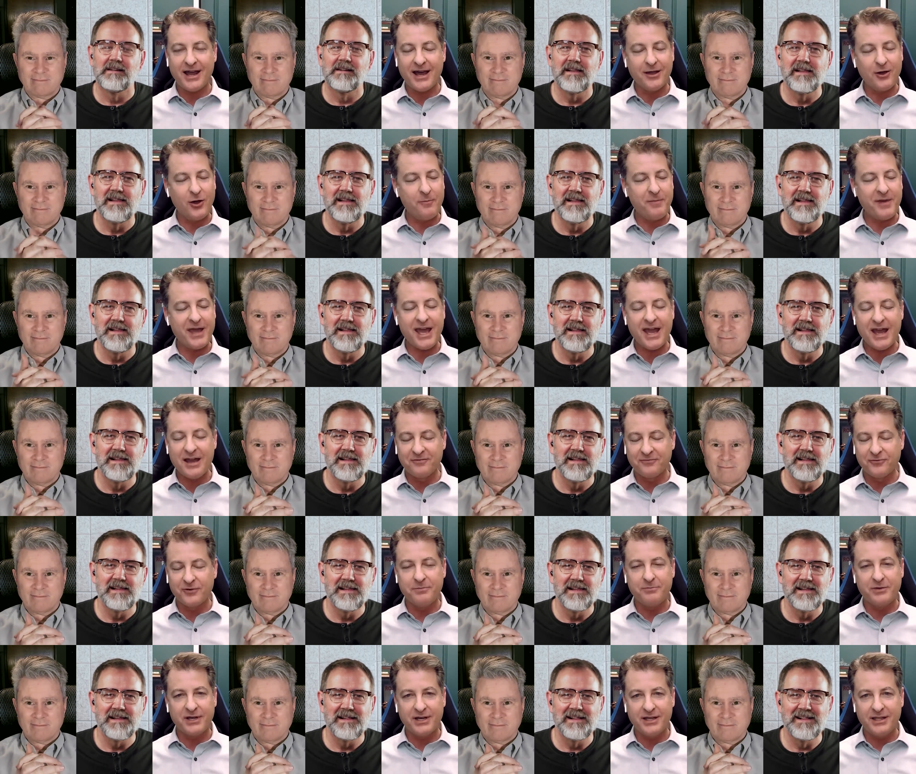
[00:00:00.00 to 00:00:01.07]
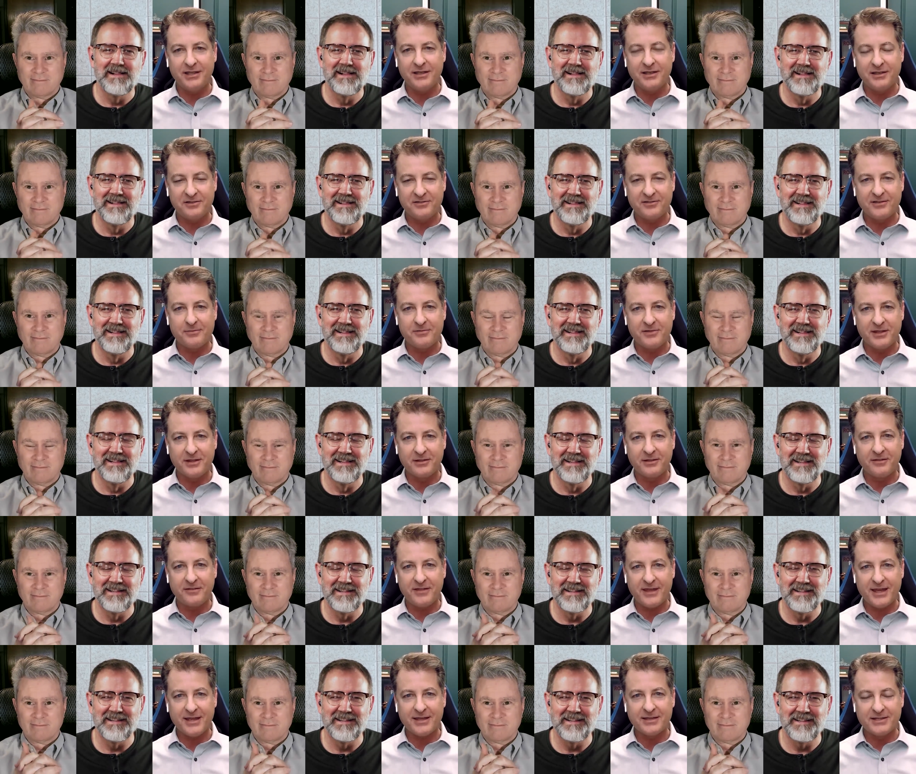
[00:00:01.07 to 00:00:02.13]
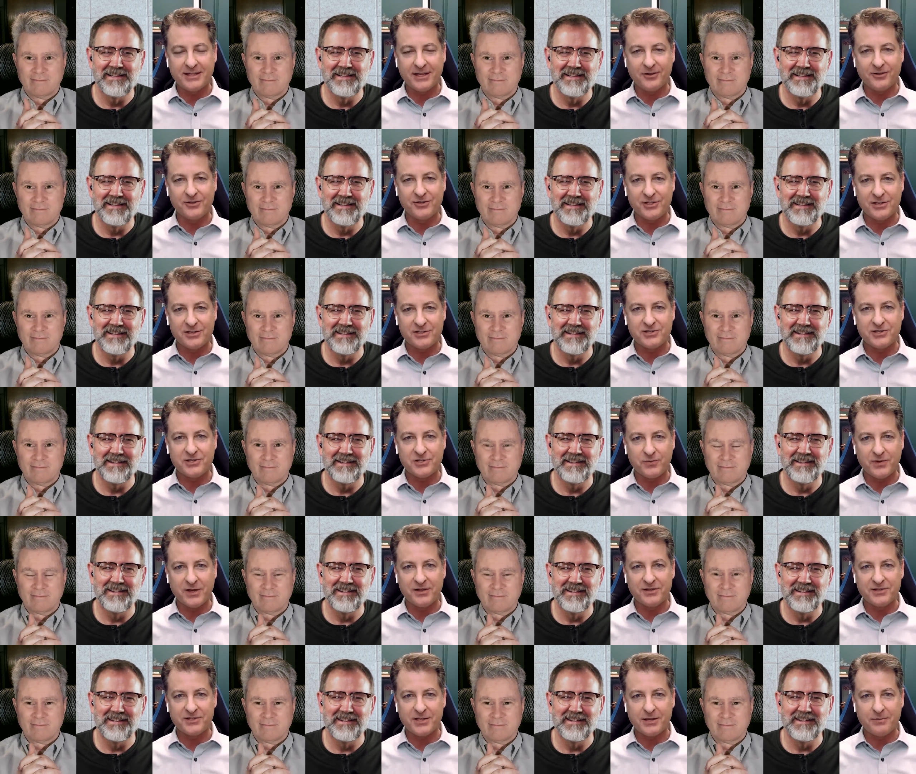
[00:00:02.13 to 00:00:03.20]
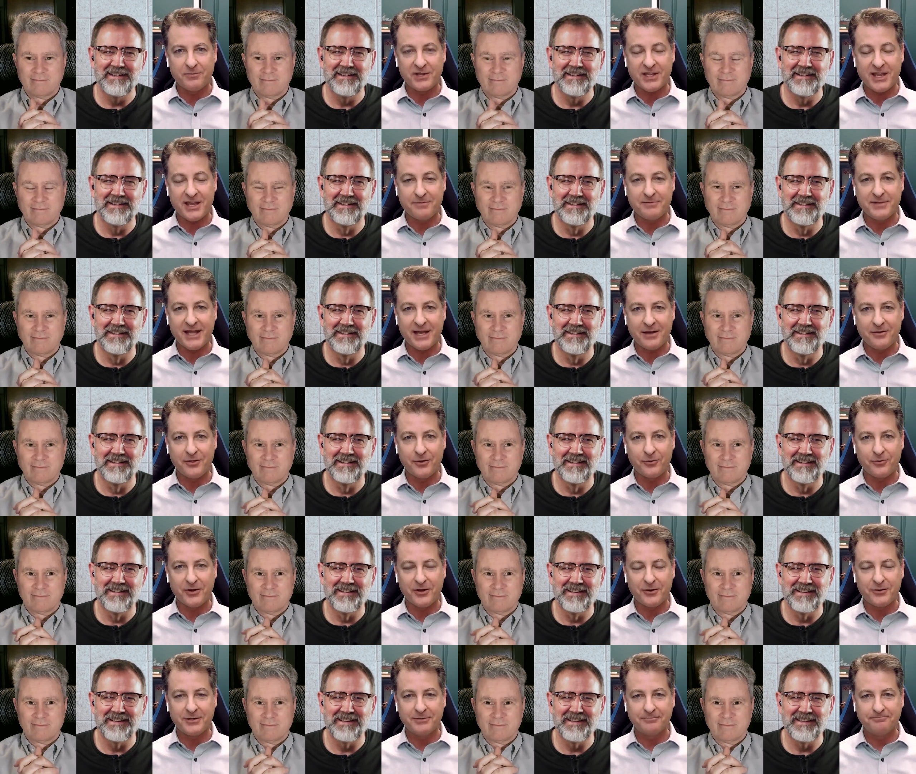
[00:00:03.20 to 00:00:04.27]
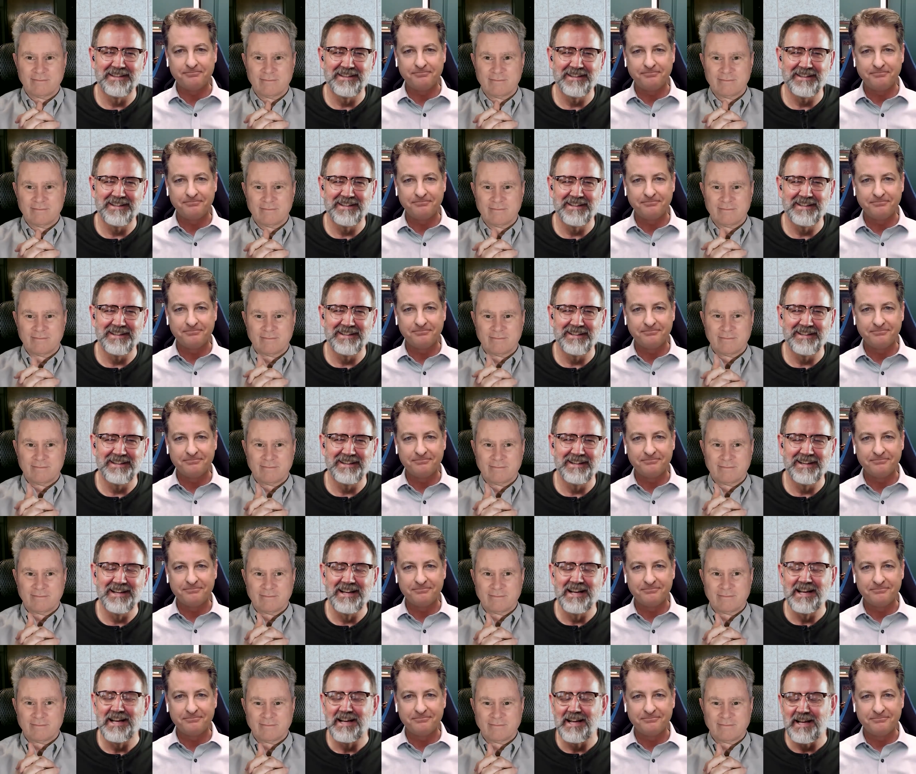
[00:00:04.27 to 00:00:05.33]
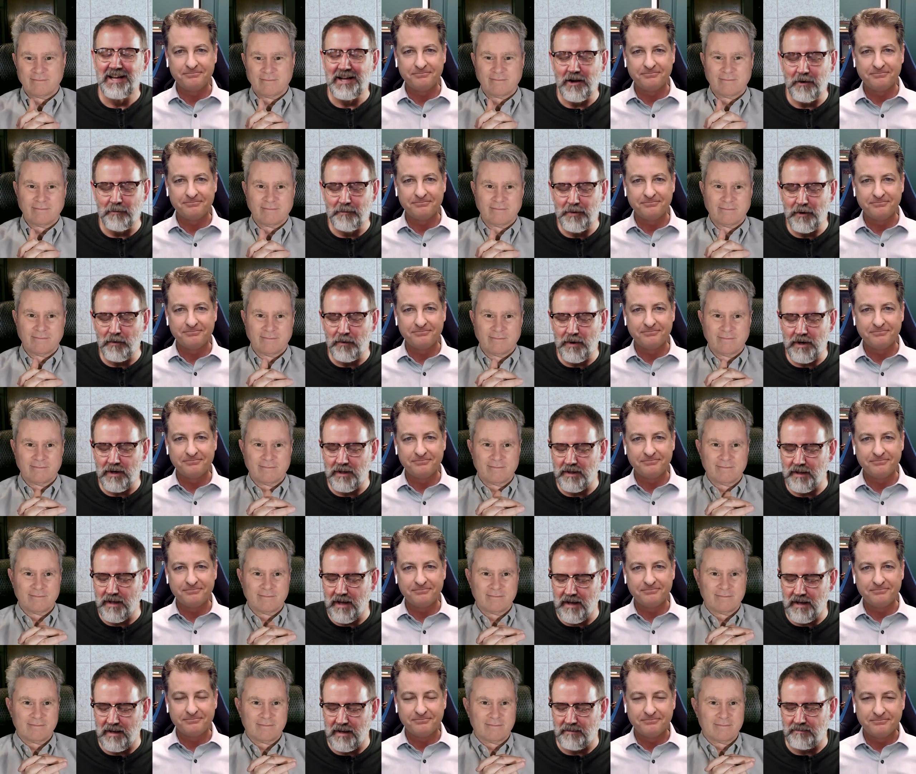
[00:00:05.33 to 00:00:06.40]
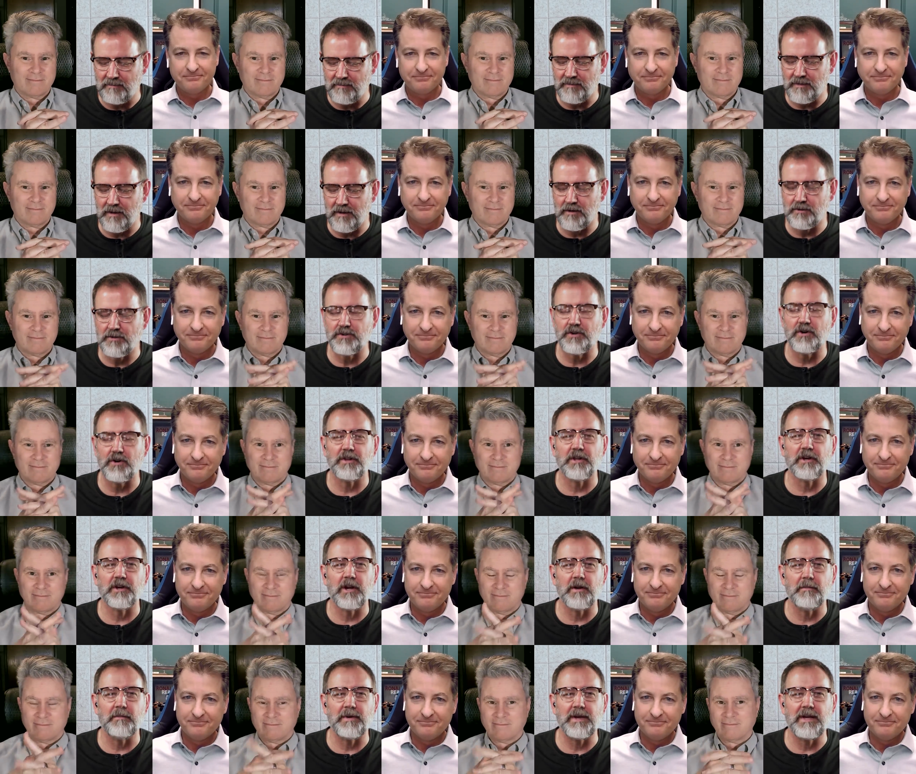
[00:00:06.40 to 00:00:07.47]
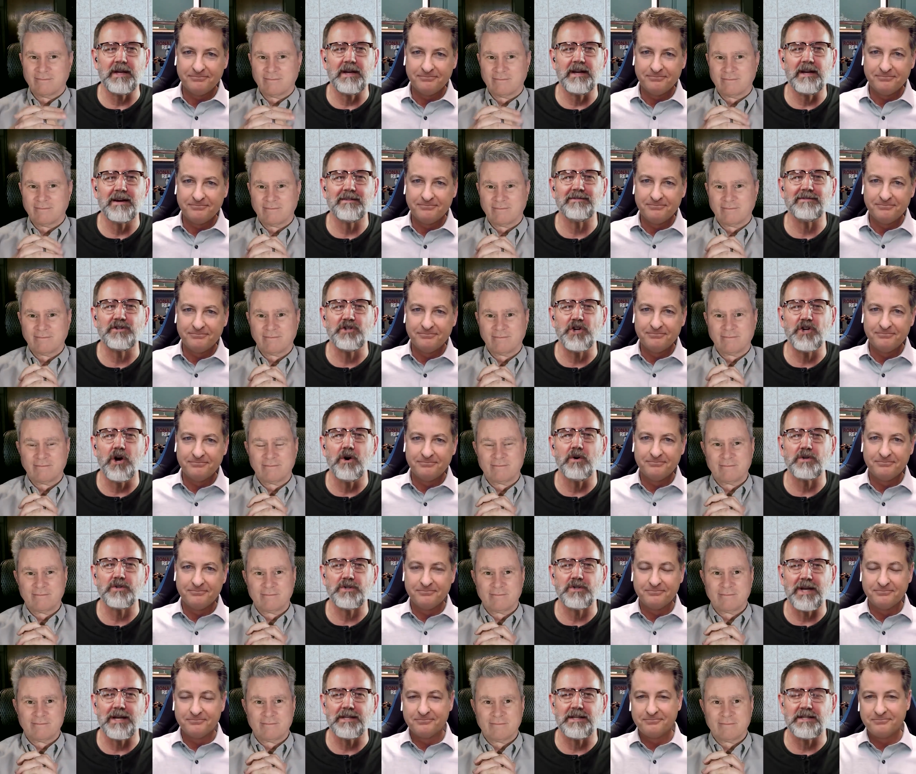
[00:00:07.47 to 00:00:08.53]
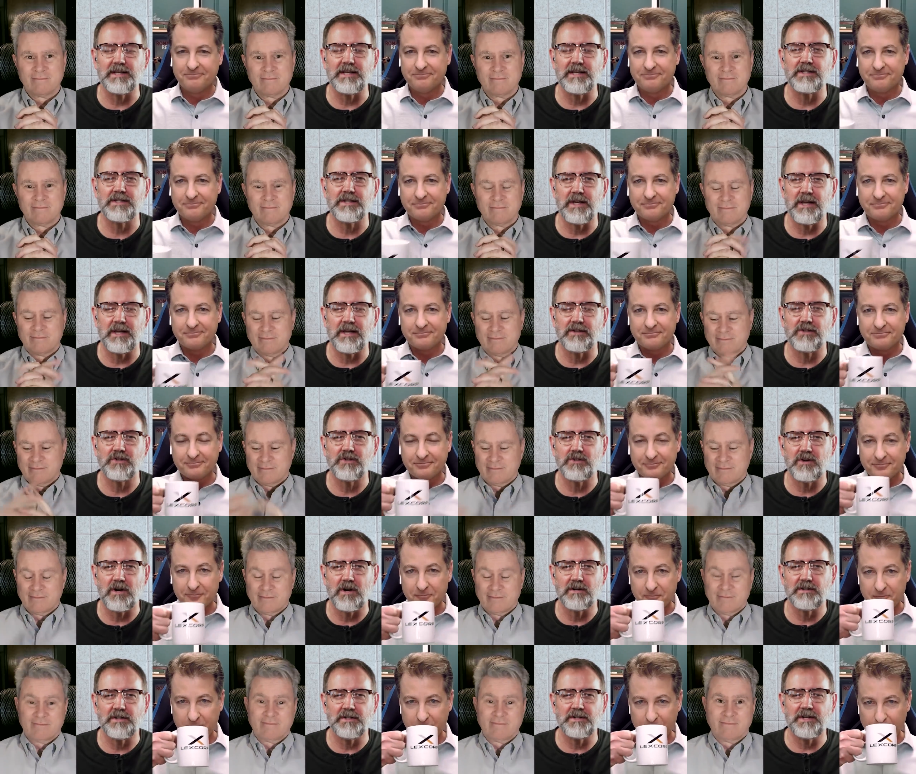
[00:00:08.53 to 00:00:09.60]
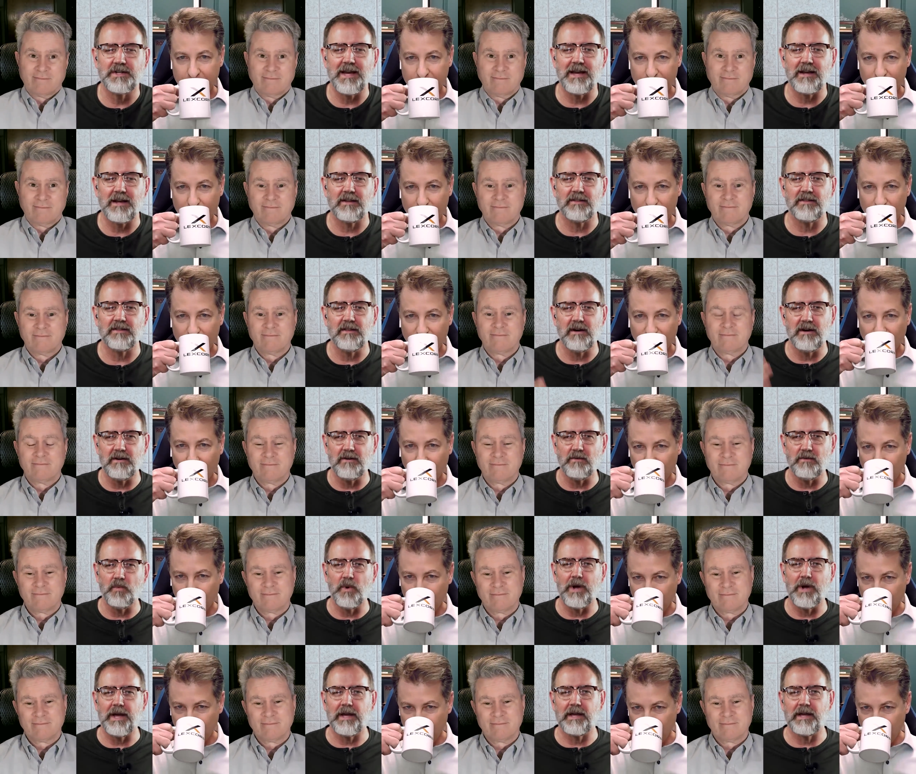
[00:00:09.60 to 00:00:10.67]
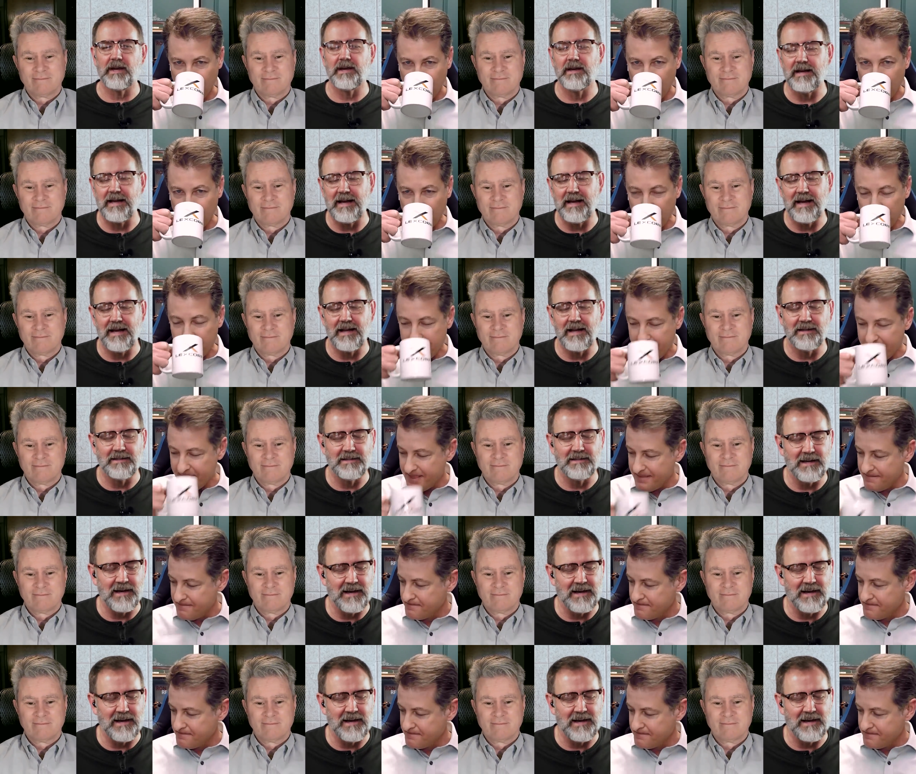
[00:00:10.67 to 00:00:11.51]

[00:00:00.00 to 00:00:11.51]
Speaker 1: I hope everybody gets something that they can tell just as well sometime down the road.
Speaker 2: Now, Bill Whittle, uh, there are certainly going to be enough jokes as these things start to take uh, wing and